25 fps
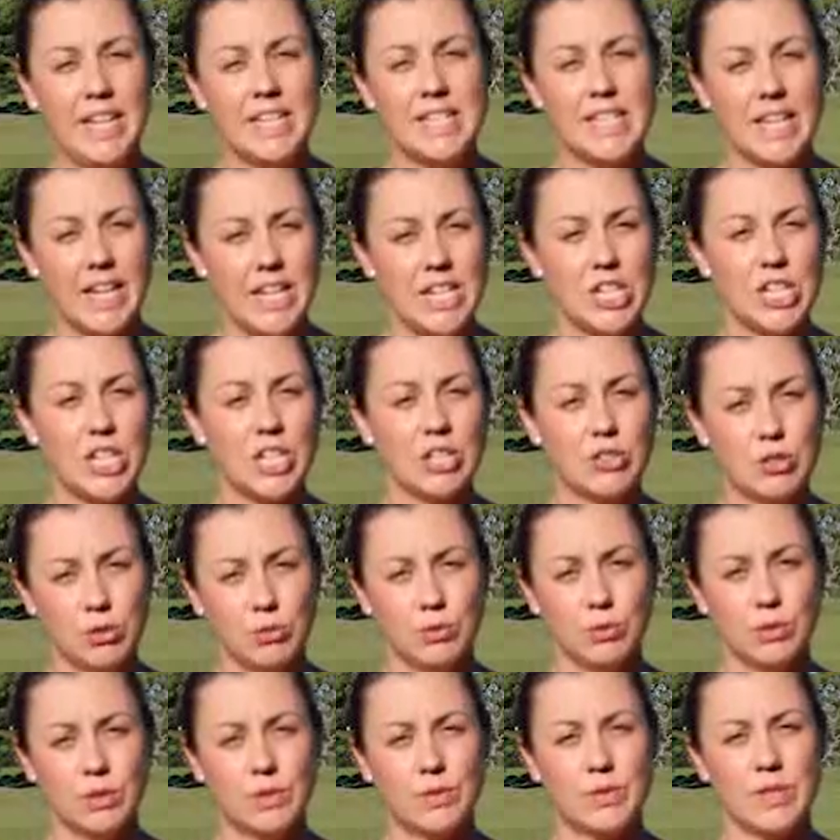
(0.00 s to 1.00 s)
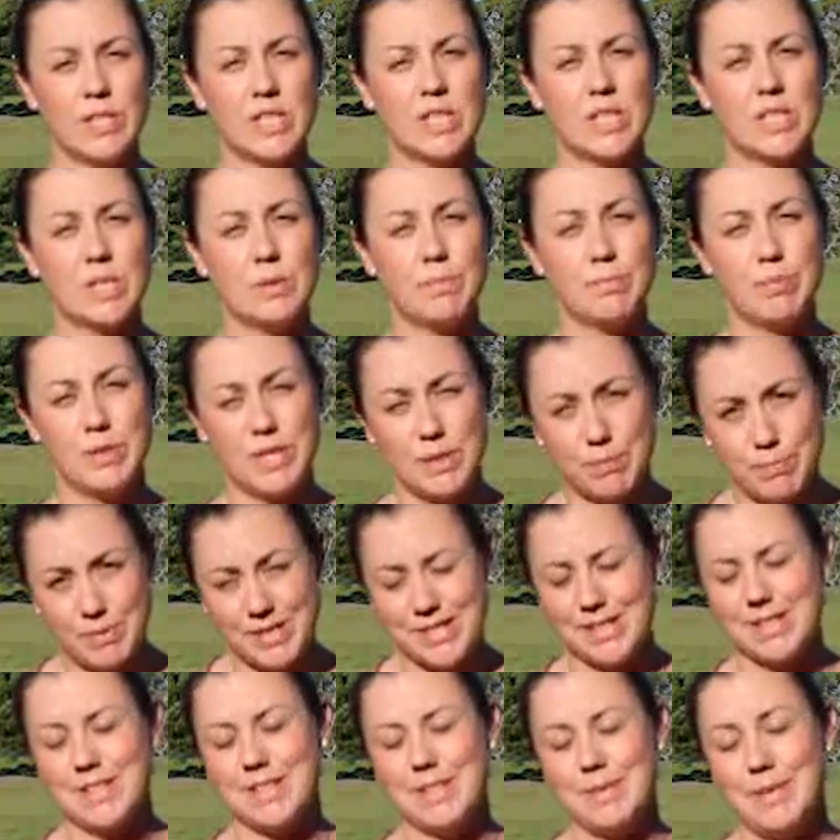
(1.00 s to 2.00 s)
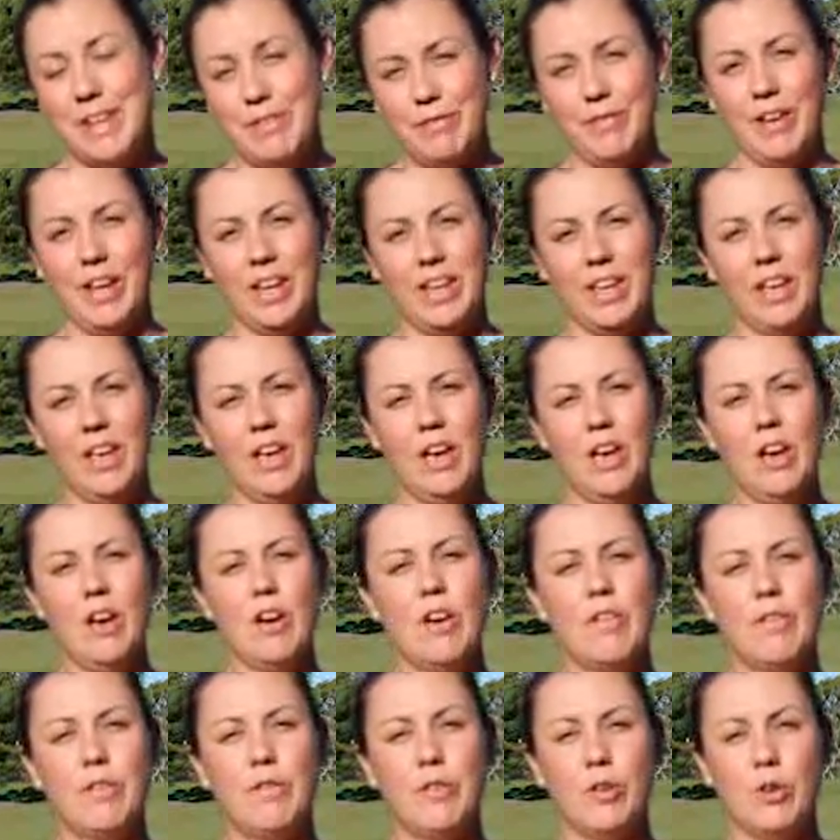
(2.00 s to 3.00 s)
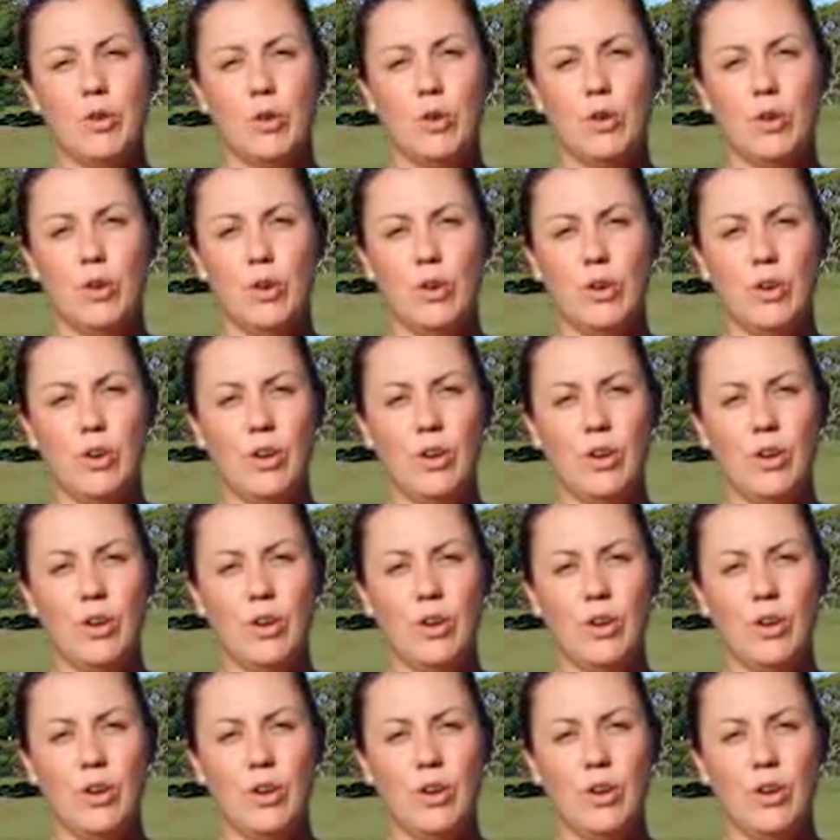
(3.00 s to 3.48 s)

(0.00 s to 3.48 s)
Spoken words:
teaching tools specific for